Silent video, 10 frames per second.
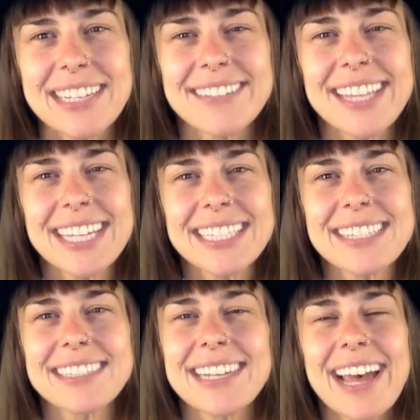you
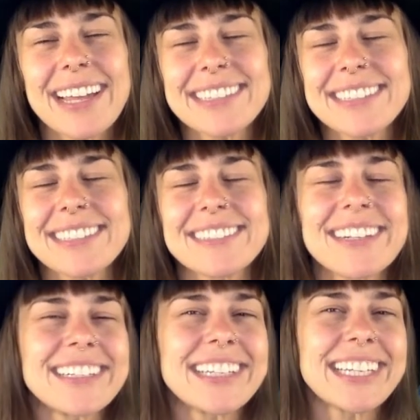that's not
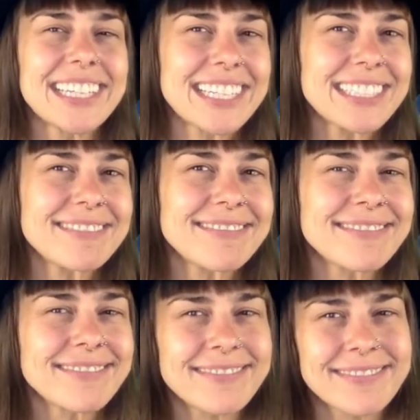struggling.
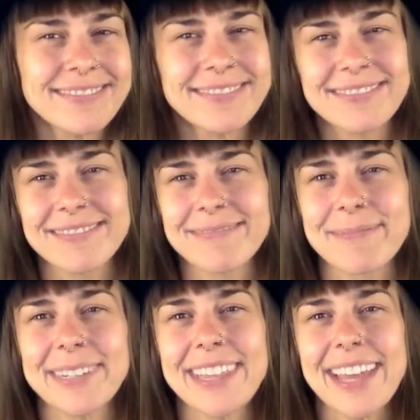
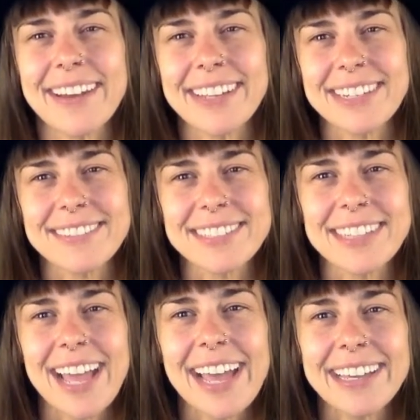Breathe out and
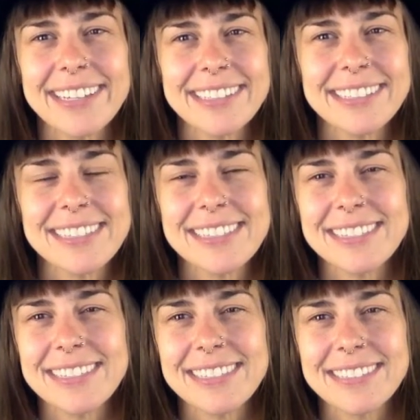
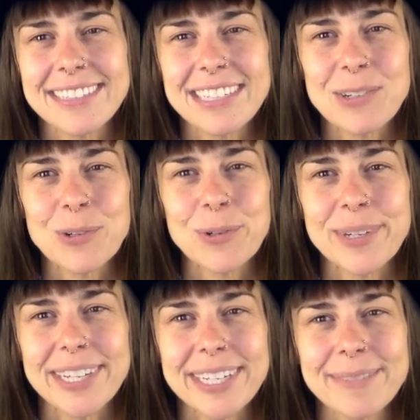relax.
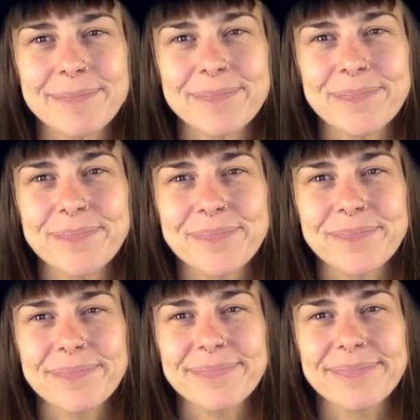Enjoy.
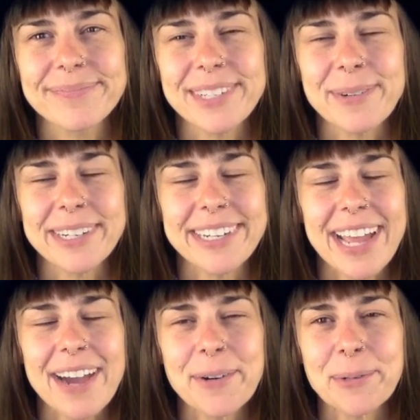You are
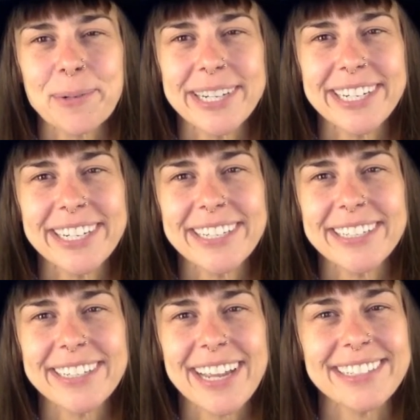now
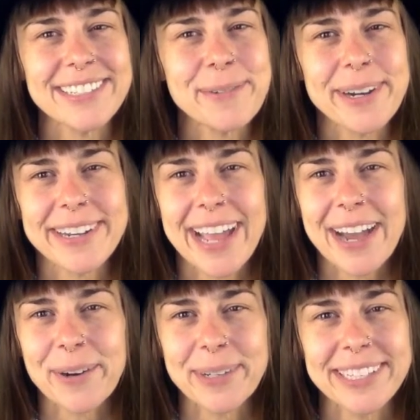aware and you are
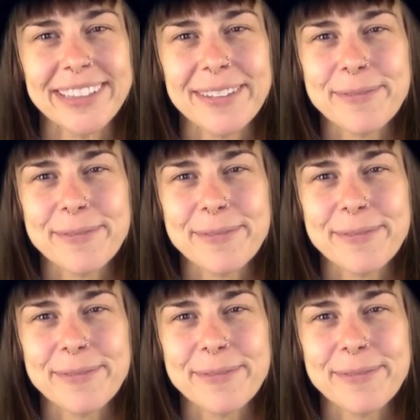now in the